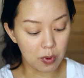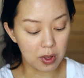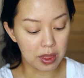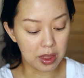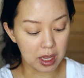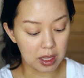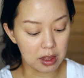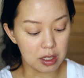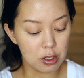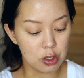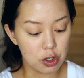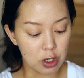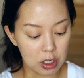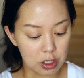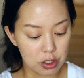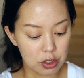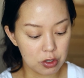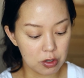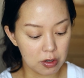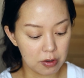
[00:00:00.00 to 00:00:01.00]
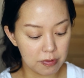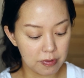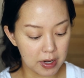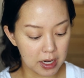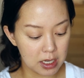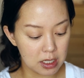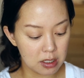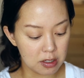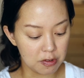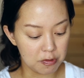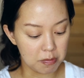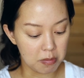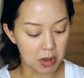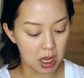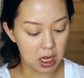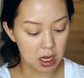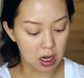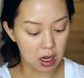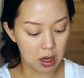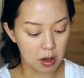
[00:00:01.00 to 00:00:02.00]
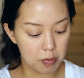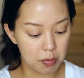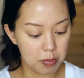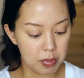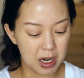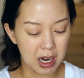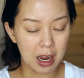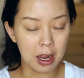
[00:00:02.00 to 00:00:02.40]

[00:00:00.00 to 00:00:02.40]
with like the drugstore finds of makeup, but